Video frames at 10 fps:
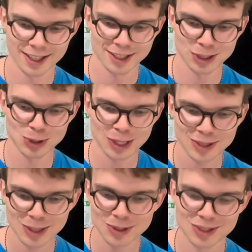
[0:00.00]
So
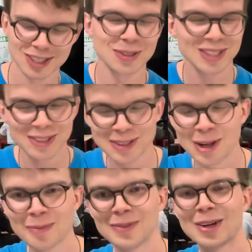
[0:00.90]
shouts out to
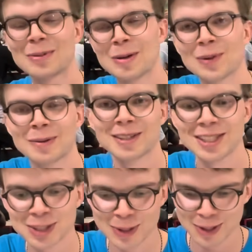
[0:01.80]
all the people in my
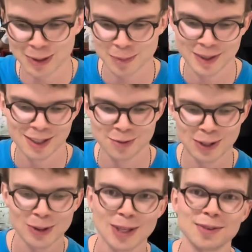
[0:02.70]
Discord who has been
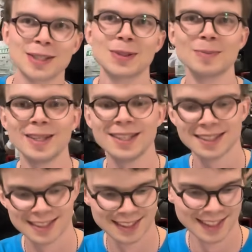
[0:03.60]
Fear Crafting with me.
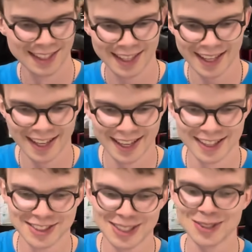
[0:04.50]

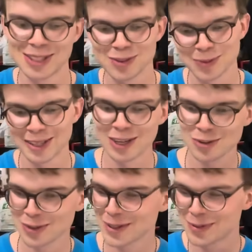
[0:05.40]
Shouts out to my
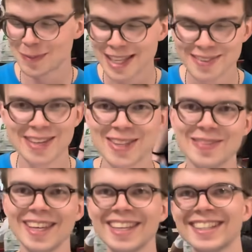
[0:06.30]
girlfriend for believing in
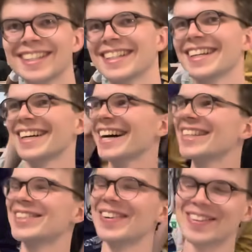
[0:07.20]
me,
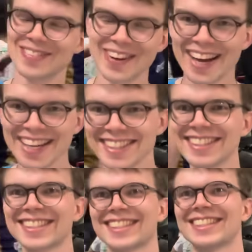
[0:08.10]
and to my
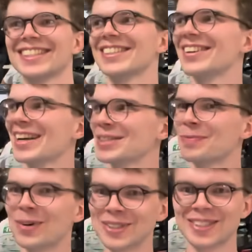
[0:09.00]
friends for
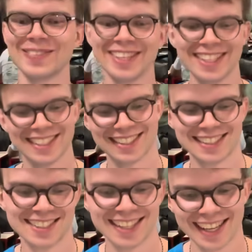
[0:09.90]
supporting me,
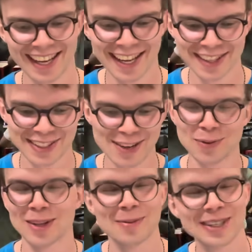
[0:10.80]
and
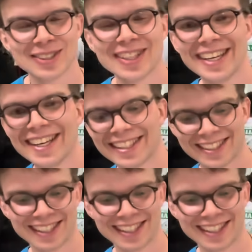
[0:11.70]
everyone I met today and